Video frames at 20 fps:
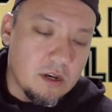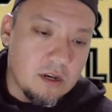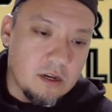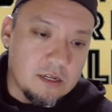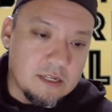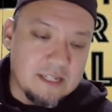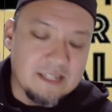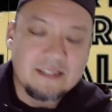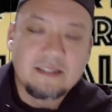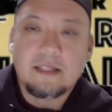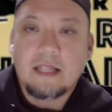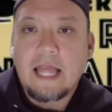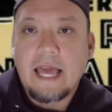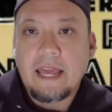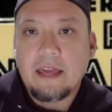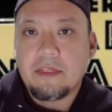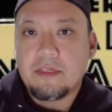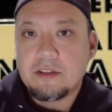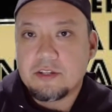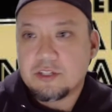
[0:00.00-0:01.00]

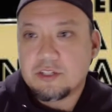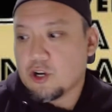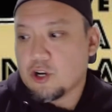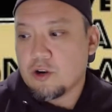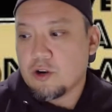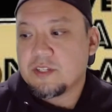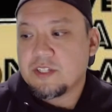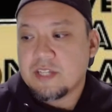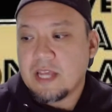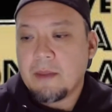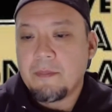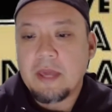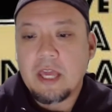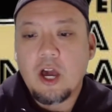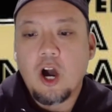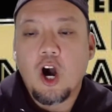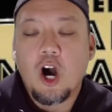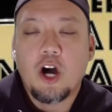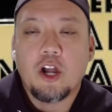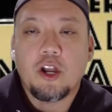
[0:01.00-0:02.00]
dislike the term
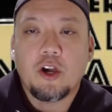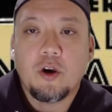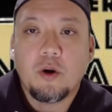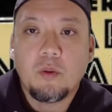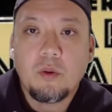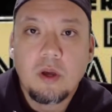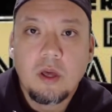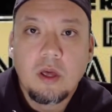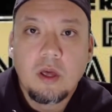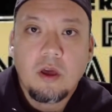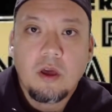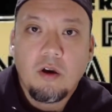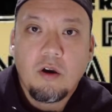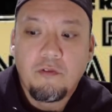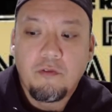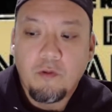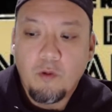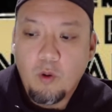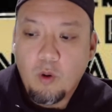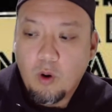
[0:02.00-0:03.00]
semi-auto
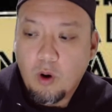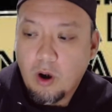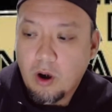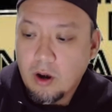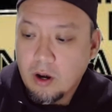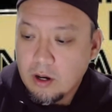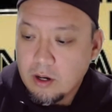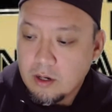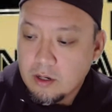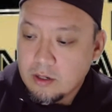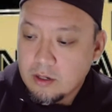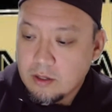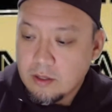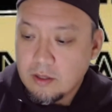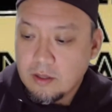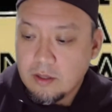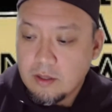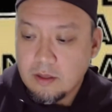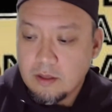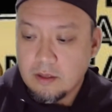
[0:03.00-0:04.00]
for
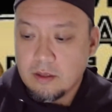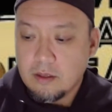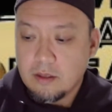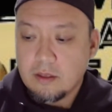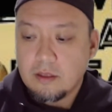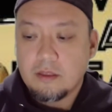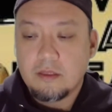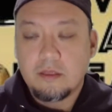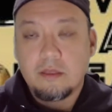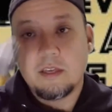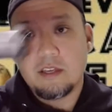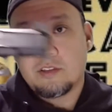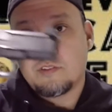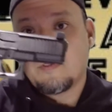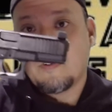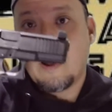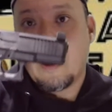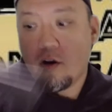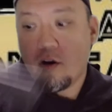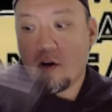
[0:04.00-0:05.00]
this
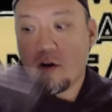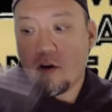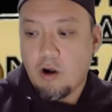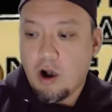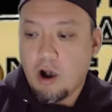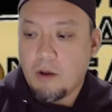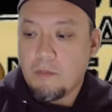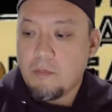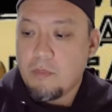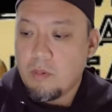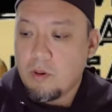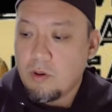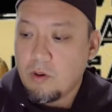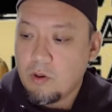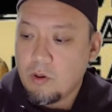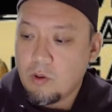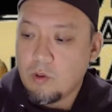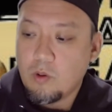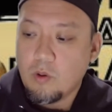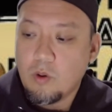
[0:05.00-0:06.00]
firearm
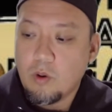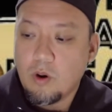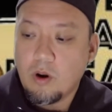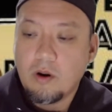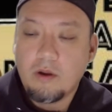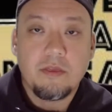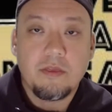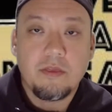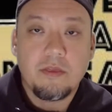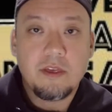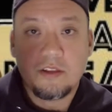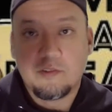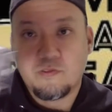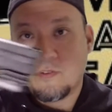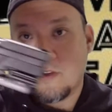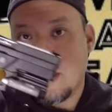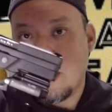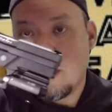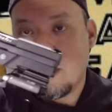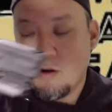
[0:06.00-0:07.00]
or this
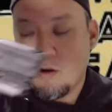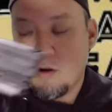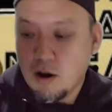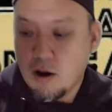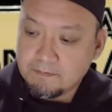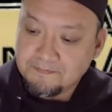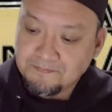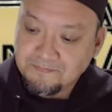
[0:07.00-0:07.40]
firearm?